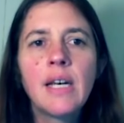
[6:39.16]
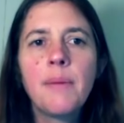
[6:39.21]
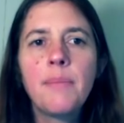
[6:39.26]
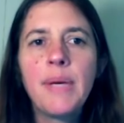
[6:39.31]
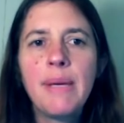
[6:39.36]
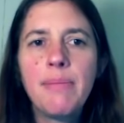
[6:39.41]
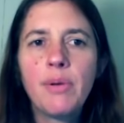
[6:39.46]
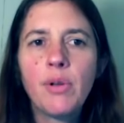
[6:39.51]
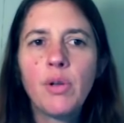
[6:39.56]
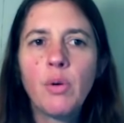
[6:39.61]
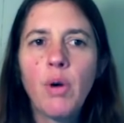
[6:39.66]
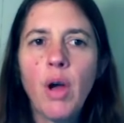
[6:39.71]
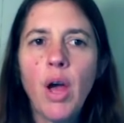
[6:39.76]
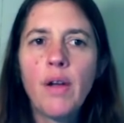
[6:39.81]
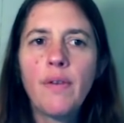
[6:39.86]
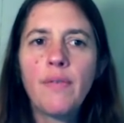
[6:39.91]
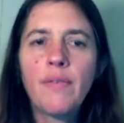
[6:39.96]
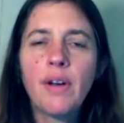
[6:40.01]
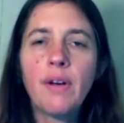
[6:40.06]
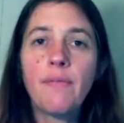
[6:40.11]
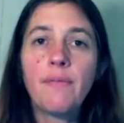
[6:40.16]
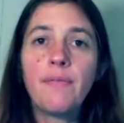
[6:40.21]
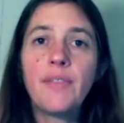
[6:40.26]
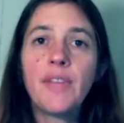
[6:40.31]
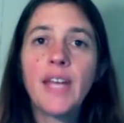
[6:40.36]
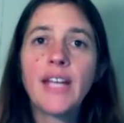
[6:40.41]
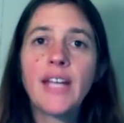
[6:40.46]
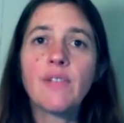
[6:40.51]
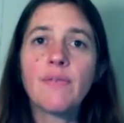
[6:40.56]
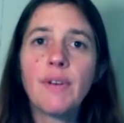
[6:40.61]
people who are over the
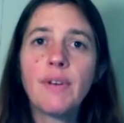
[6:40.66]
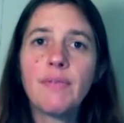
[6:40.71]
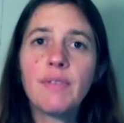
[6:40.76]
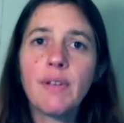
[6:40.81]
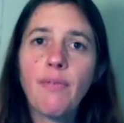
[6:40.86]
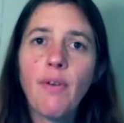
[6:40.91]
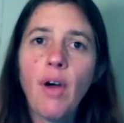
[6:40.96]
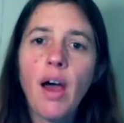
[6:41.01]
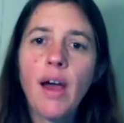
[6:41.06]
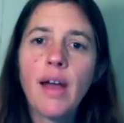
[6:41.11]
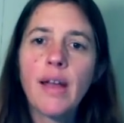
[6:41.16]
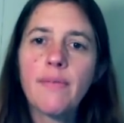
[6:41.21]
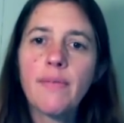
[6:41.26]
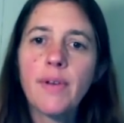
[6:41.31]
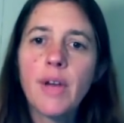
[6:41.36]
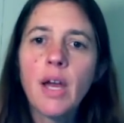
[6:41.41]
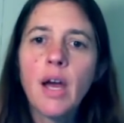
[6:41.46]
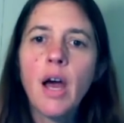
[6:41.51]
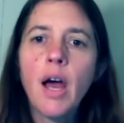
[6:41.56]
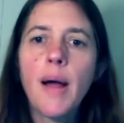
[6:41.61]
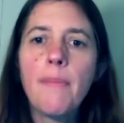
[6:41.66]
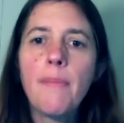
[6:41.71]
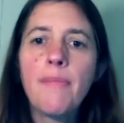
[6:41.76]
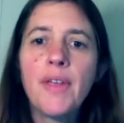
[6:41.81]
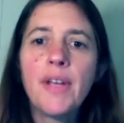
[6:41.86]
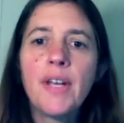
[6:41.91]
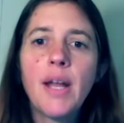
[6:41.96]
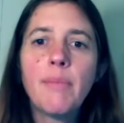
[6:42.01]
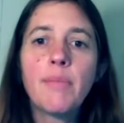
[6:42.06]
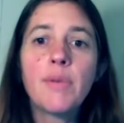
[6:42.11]
age of 55, the
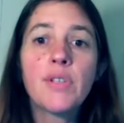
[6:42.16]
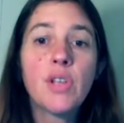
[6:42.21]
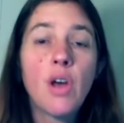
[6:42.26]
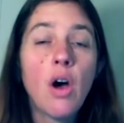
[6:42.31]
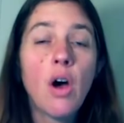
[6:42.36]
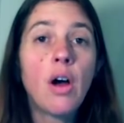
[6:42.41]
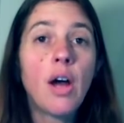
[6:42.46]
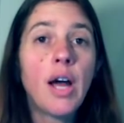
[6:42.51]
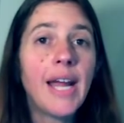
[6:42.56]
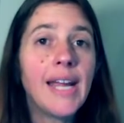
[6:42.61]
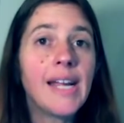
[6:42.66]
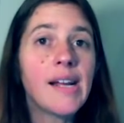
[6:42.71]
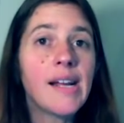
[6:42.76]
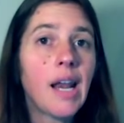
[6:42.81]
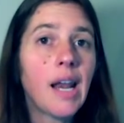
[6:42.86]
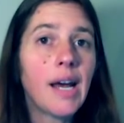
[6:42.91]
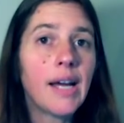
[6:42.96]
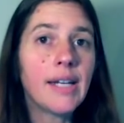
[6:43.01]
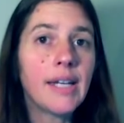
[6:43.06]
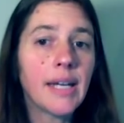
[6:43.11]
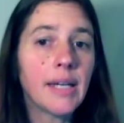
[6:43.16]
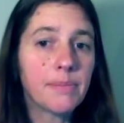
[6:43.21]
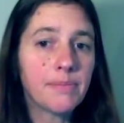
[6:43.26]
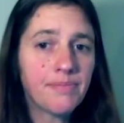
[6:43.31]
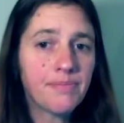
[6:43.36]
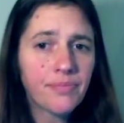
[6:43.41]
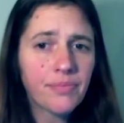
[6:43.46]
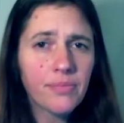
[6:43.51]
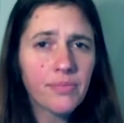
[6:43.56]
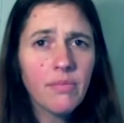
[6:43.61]
numbers are inclining.
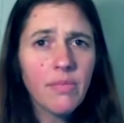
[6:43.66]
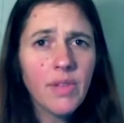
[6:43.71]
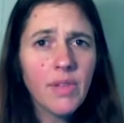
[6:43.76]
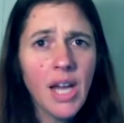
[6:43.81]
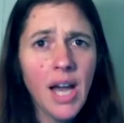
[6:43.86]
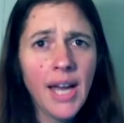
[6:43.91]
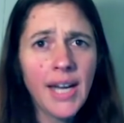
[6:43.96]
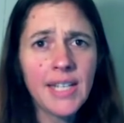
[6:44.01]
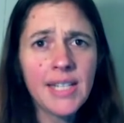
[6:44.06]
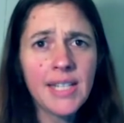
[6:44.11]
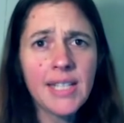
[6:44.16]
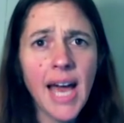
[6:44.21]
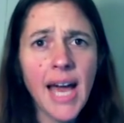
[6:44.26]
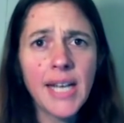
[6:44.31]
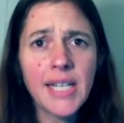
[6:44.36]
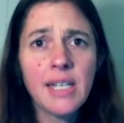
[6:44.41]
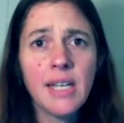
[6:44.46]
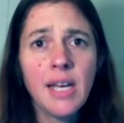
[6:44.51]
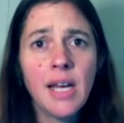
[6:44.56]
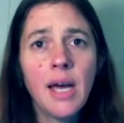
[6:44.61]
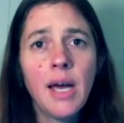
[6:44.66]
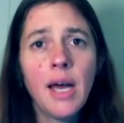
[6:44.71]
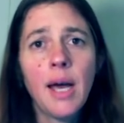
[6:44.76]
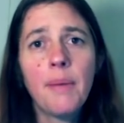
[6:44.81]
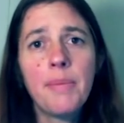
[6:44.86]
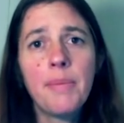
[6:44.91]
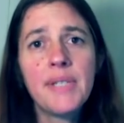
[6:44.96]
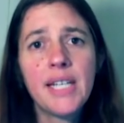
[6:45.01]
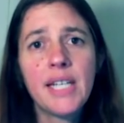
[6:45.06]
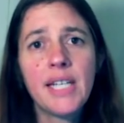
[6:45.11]
And it's that
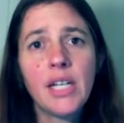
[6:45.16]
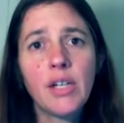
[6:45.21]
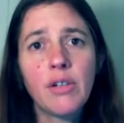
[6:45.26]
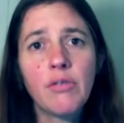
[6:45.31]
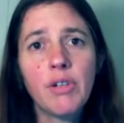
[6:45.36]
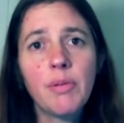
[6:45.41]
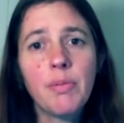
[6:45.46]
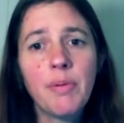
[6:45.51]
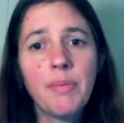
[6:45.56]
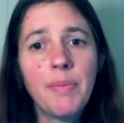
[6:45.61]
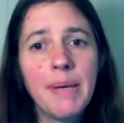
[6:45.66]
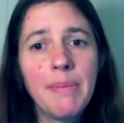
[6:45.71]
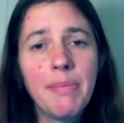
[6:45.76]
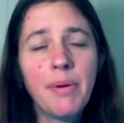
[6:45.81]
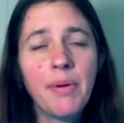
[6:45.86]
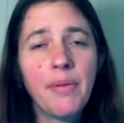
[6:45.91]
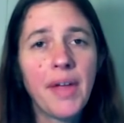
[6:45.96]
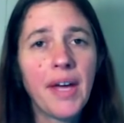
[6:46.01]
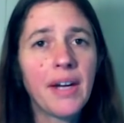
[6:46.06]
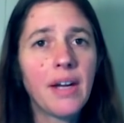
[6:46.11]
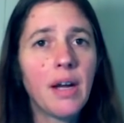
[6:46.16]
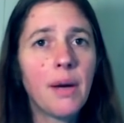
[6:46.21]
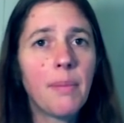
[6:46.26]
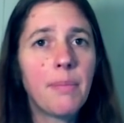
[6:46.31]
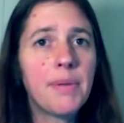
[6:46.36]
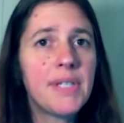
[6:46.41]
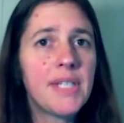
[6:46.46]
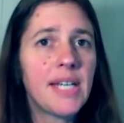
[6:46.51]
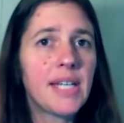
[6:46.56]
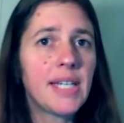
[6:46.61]
particular group of people that are
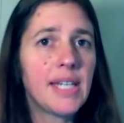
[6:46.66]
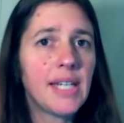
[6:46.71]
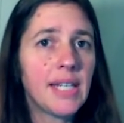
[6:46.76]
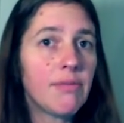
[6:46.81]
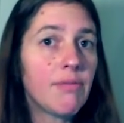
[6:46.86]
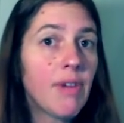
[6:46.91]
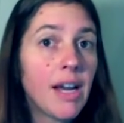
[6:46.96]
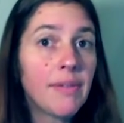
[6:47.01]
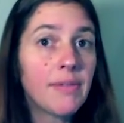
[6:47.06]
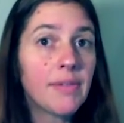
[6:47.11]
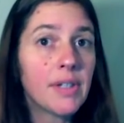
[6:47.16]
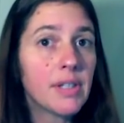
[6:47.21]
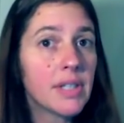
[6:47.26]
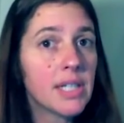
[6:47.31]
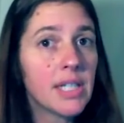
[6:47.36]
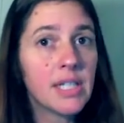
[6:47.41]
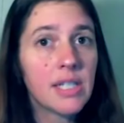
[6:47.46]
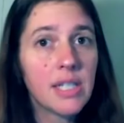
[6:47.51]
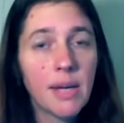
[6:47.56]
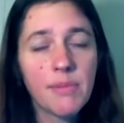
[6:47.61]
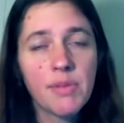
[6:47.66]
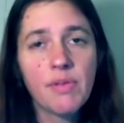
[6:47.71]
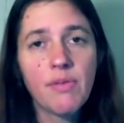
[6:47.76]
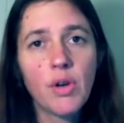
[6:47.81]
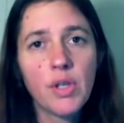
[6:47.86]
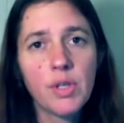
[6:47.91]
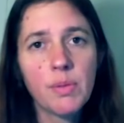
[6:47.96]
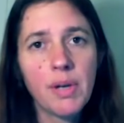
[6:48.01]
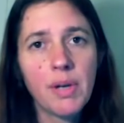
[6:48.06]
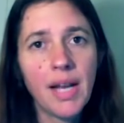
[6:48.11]
particularly relevant in terms of
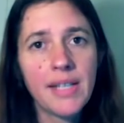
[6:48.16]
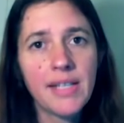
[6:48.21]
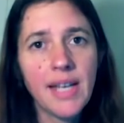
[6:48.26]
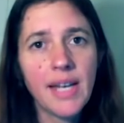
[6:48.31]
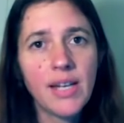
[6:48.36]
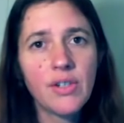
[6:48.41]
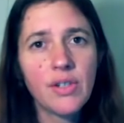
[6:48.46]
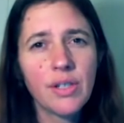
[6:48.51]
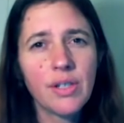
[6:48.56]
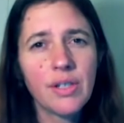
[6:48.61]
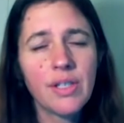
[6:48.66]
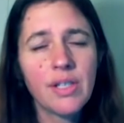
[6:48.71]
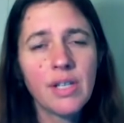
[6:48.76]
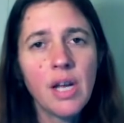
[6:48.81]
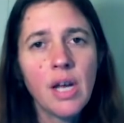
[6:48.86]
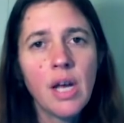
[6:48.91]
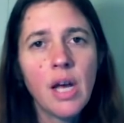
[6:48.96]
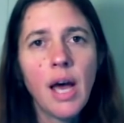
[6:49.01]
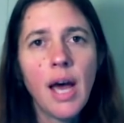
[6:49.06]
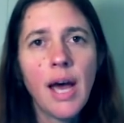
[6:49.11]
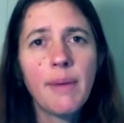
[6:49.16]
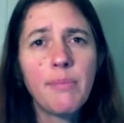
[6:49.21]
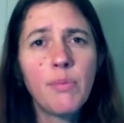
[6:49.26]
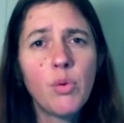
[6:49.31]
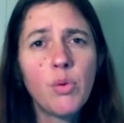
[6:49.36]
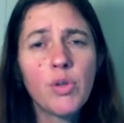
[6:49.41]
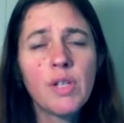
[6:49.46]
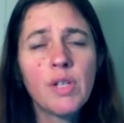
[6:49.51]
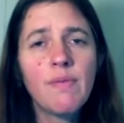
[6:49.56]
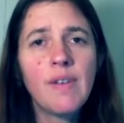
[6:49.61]
hospitalizations and
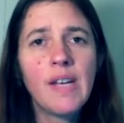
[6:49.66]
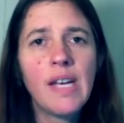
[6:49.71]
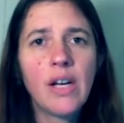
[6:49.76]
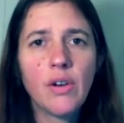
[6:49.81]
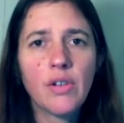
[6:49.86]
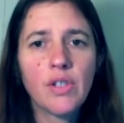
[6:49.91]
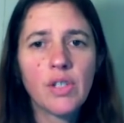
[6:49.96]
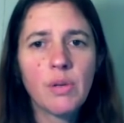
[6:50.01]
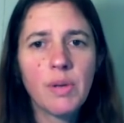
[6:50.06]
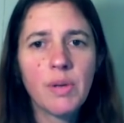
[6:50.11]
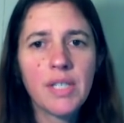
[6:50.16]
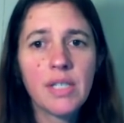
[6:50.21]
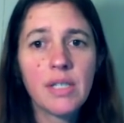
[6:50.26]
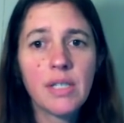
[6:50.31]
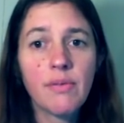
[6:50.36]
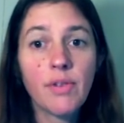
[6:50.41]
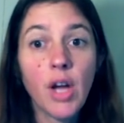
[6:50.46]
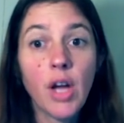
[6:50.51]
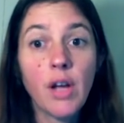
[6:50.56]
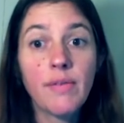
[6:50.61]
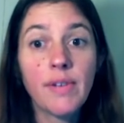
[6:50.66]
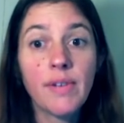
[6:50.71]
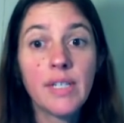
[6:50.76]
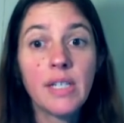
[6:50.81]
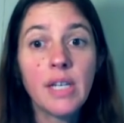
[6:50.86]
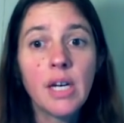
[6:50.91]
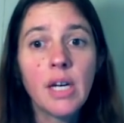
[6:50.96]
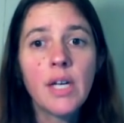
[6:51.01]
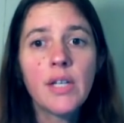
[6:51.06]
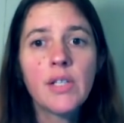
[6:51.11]
more severe consequences of
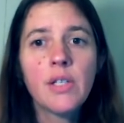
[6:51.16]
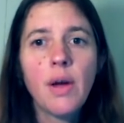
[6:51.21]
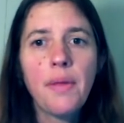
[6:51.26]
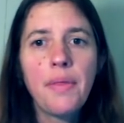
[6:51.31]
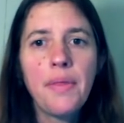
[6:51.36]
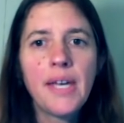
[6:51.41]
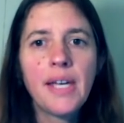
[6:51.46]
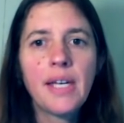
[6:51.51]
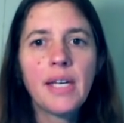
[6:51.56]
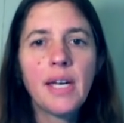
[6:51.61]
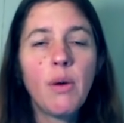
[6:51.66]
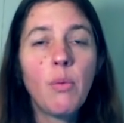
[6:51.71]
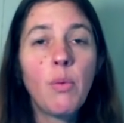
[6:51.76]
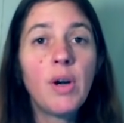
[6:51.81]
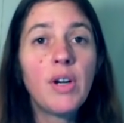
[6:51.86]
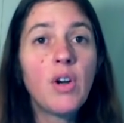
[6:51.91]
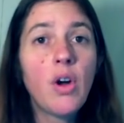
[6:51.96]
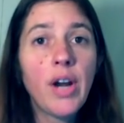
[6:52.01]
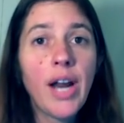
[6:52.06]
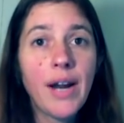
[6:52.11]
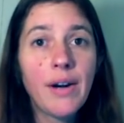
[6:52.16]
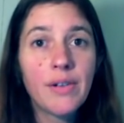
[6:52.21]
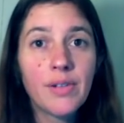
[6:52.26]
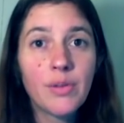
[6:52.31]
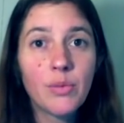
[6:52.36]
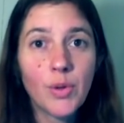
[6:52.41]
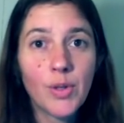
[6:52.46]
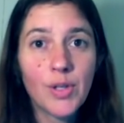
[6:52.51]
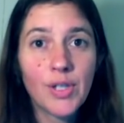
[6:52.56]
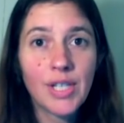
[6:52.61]
COVID. So I think we're not out of
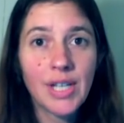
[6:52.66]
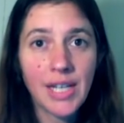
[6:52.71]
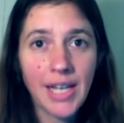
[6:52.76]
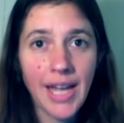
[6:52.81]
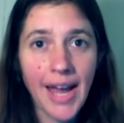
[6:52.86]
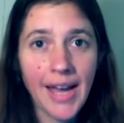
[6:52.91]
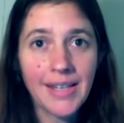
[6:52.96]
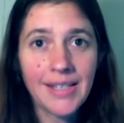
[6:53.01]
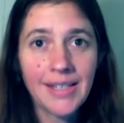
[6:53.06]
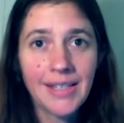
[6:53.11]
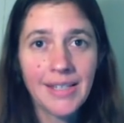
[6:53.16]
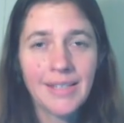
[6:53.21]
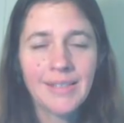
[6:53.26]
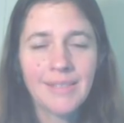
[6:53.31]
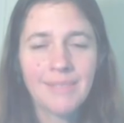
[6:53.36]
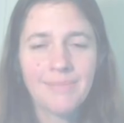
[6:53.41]
the woods yet.